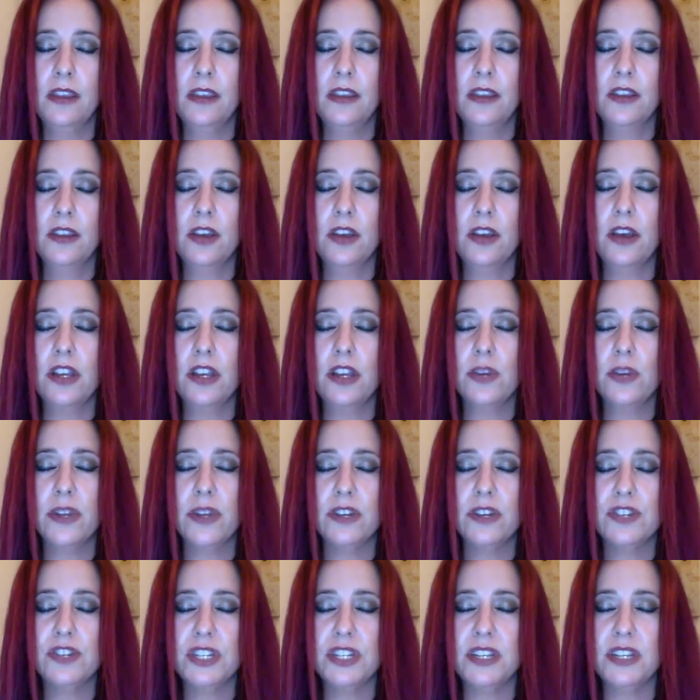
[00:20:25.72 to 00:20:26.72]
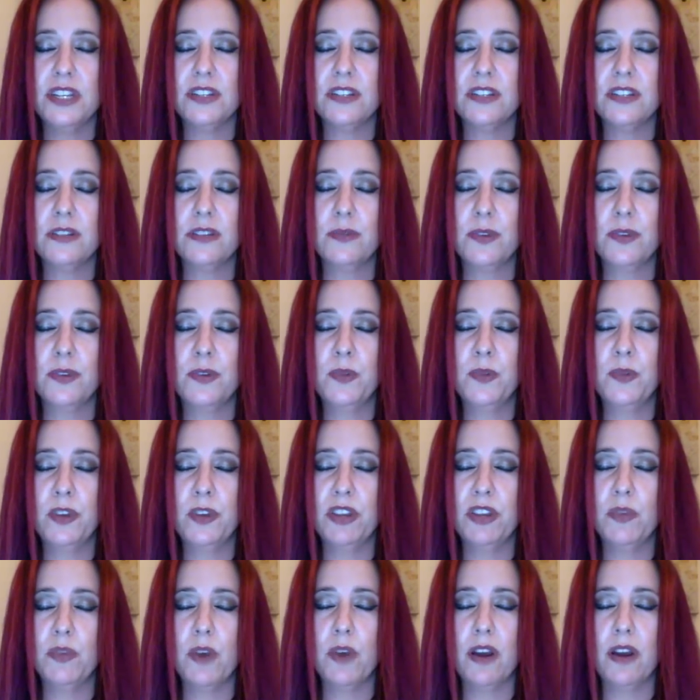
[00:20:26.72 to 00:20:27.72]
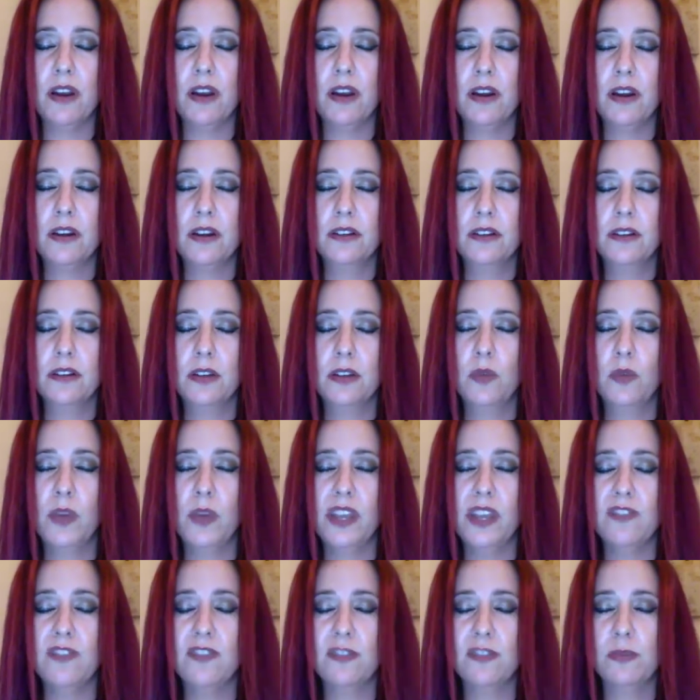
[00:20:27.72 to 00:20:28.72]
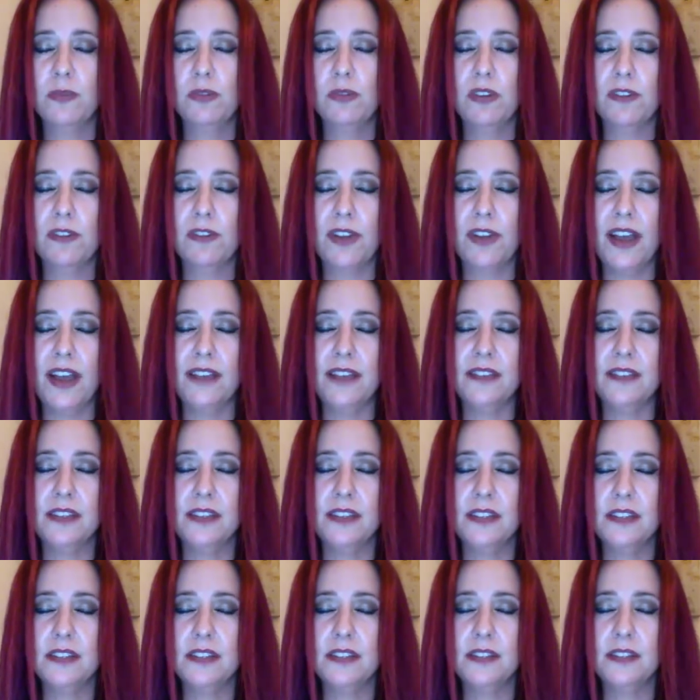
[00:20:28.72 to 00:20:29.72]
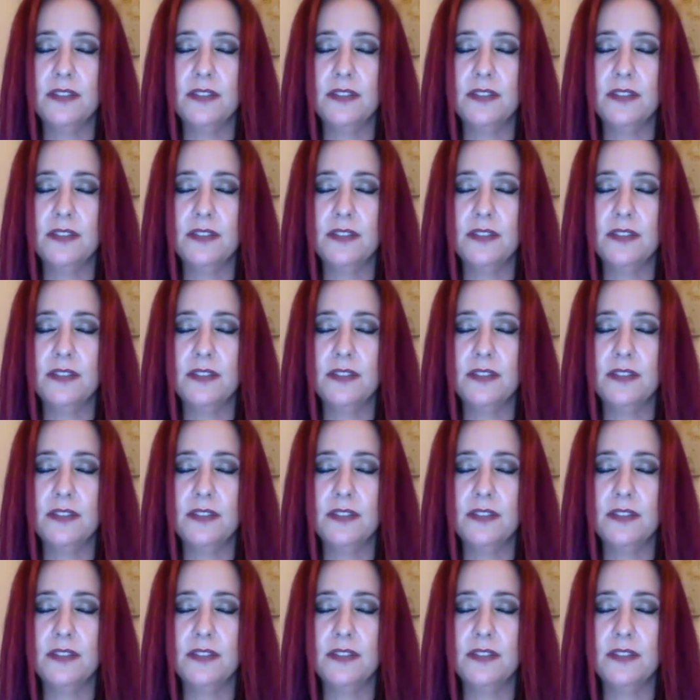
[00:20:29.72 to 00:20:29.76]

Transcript: Call your energy into the room where you are, away from whoever has it.